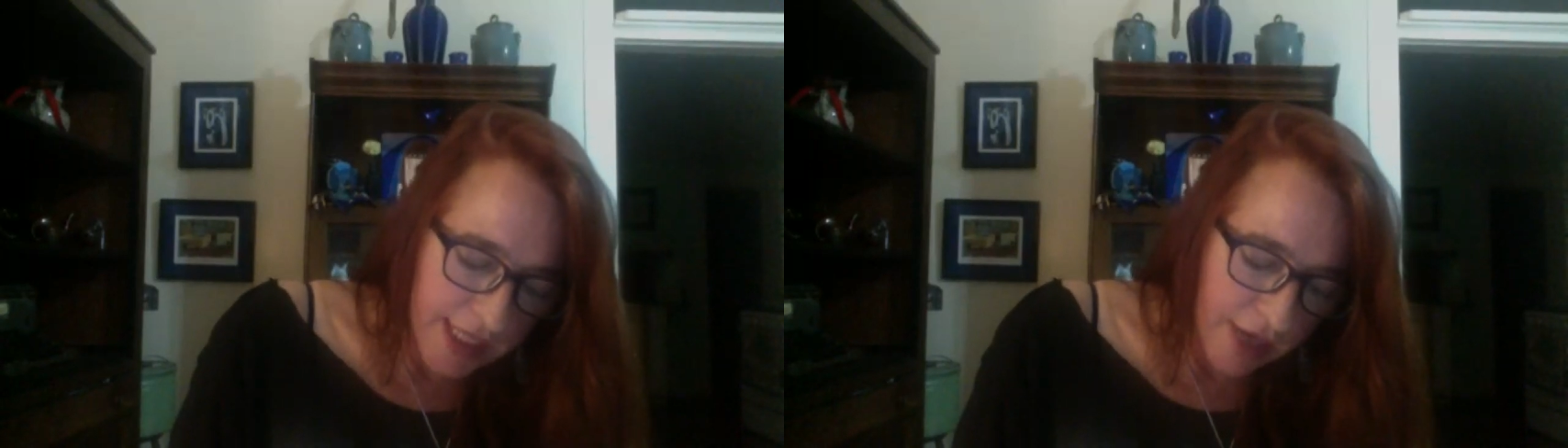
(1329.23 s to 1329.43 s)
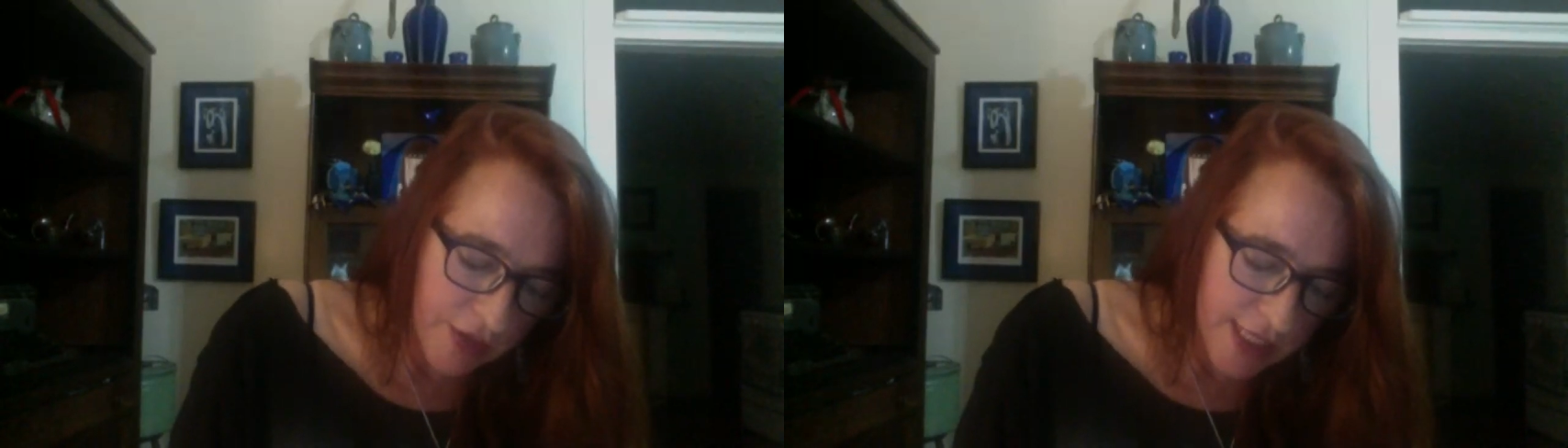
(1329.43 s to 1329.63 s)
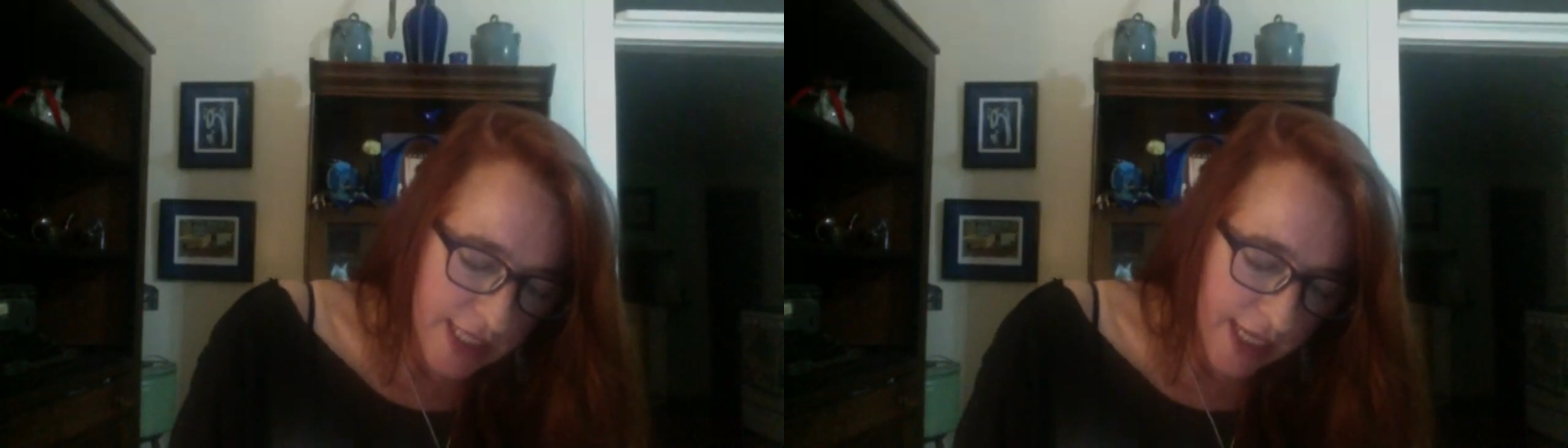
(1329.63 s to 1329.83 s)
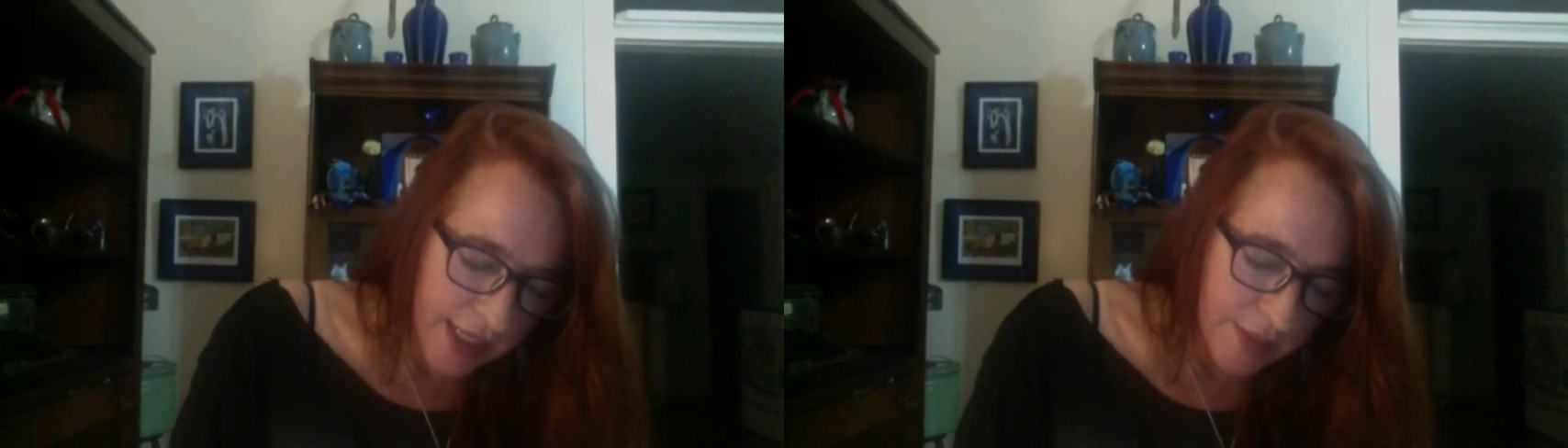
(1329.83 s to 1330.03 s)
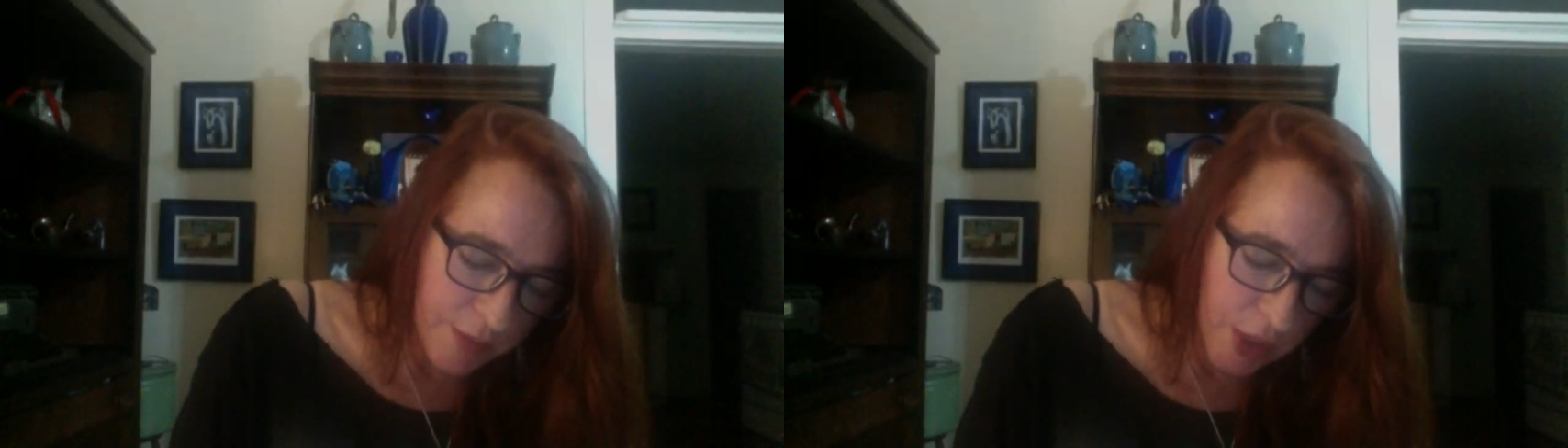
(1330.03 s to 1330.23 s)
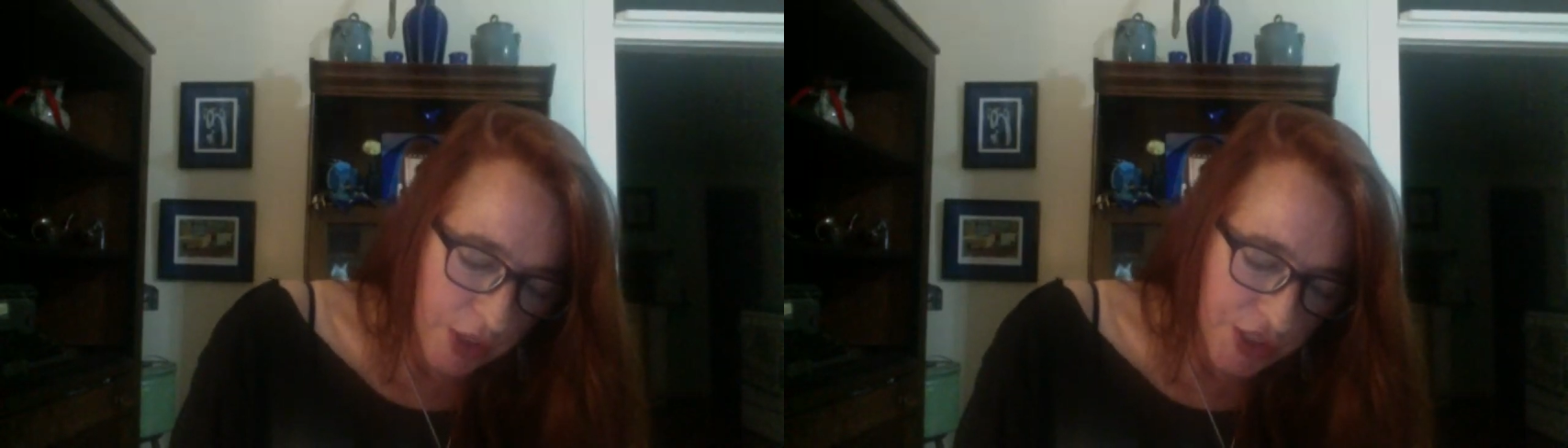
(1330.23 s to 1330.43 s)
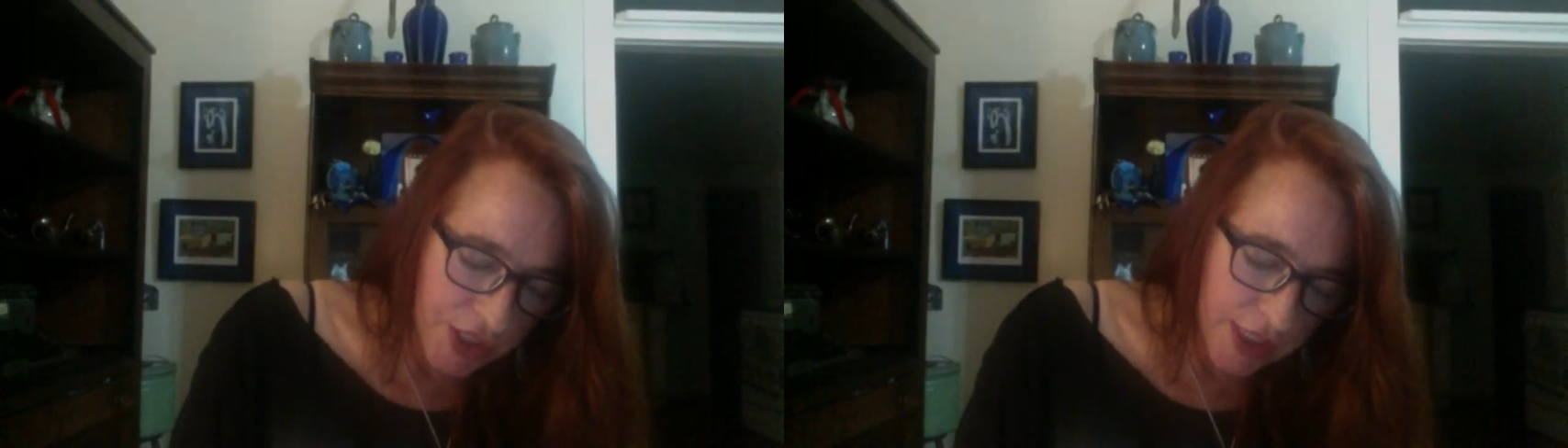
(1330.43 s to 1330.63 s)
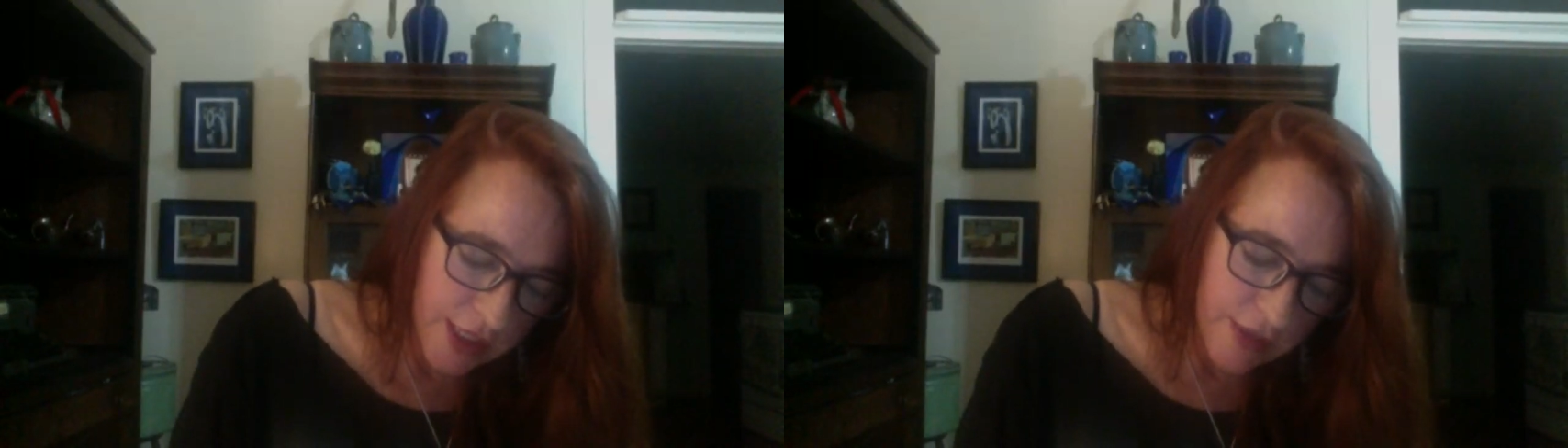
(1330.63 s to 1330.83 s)
outside the
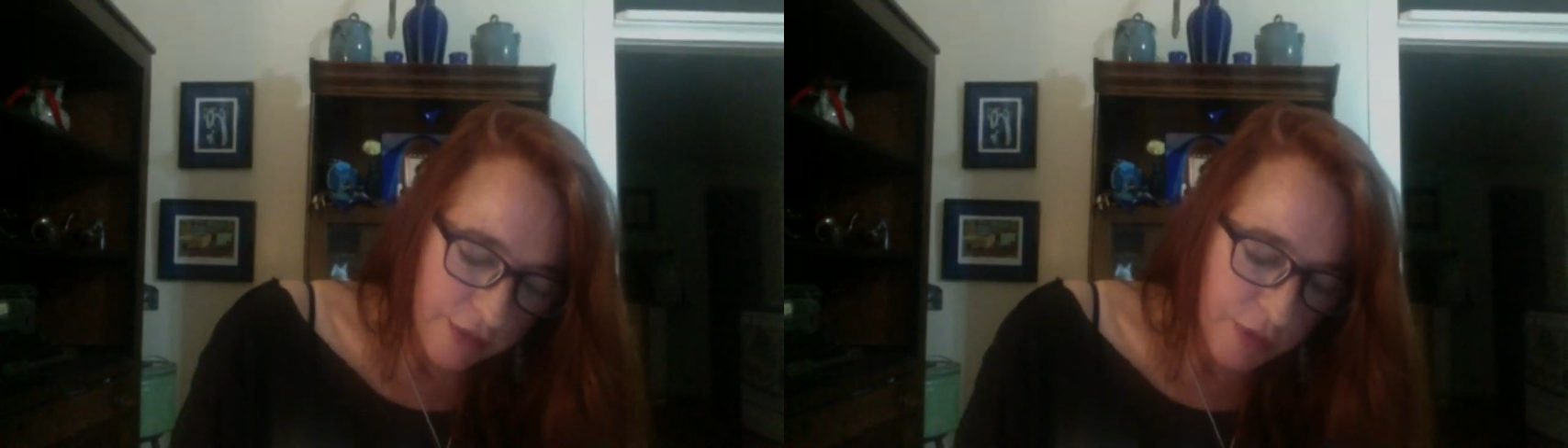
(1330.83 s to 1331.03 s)
margins,